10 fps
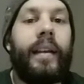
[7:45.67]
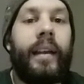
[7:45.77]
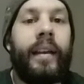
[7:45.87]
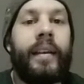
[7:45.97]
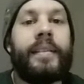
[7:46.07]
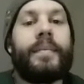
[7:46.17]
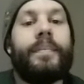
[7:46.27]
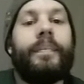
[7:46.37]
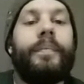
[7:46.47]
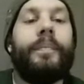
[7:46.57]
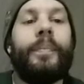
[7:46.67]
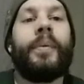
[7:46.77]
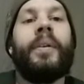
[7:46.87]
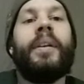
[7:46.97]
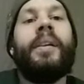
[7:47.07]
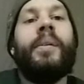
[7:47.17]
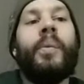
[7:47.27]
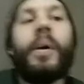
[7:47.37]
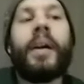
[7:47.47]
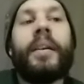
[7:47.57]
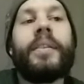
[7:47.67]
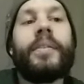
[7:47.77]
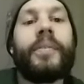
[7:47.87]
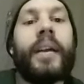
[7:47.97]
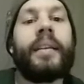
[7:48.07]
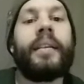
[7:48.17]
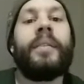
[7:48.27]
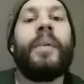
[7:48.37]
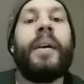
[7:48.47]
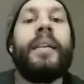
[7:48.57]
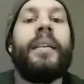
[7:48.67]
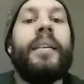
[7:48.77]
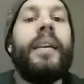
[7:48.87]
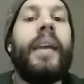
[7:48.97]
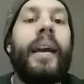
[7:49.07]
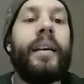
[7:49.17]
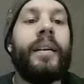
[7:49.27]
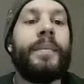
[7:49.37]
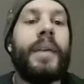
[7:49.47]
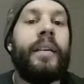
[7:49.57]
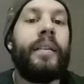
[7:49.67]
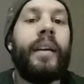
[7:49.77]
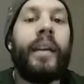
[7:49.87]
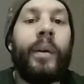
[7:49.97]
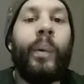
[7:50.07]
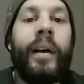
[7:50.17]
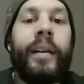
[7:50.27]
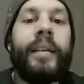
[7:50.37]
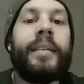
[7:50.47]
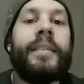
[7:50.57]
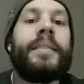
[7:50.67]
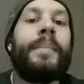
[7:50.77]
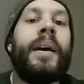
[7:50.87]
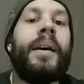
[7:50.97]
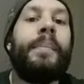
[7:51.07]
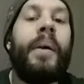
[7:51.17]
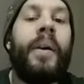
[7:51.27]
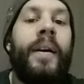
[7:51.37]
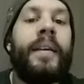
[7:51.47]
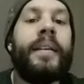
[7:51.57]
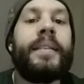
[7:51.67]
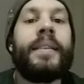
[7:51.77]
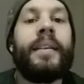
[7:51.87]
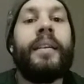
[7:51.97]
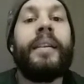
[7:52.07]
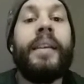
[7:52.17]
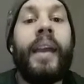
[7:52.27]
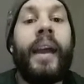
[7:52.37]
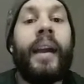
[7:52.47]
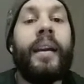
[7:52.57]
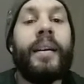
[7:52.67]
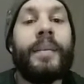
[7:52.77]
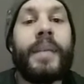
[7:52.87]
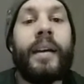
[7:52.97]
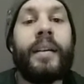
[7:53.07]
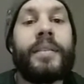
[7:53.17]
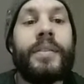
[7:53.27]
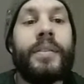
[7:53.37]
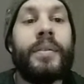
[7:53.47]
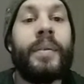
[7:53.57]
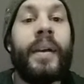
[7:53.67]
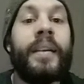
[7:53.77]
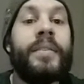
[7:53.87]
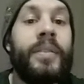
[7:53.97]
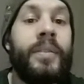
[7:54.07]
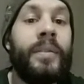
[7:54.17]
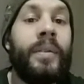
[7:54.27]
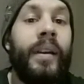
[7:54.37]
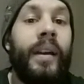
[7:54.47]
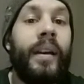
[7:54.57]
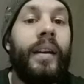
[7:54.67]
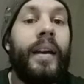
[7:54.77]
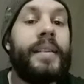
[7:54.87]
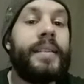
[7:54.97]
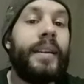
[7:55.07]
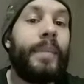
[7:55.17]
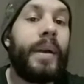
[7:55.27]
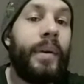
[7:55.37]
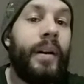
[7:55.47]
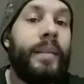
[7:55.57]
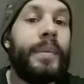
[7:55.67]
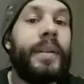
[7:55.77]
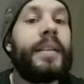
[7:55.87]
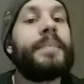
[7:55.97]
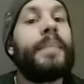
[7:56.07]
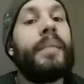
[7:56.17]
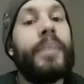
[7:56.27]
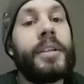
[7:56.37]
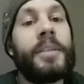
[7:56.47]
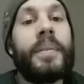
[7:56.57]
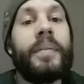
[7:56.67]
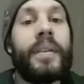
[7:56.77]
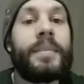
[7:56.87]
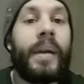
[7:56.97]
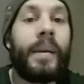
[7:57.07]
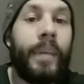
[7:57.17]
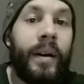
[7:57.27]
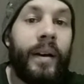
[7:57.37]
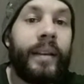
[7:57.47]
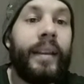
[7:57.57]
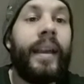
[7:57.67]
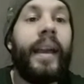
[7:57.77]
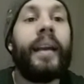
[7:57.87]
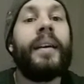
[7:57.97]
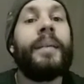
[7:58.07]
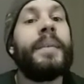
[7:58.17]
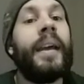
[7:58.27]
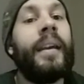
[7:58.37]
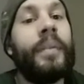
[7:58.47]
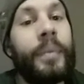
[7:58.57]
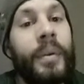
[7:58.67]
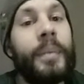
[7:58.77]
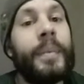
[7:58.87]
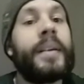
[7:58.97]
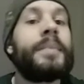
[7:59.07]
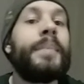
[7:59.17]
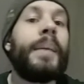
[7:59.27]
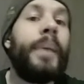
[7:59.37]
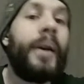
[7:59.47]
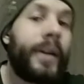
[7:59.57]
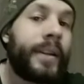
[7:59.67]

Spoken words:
it's pretty well defended, right? Like, he can't come down to a1 because my pawn is there. He can't come down to a2 and take my pawn because my bishop defends my pawn. He can't come to a3 because my pawn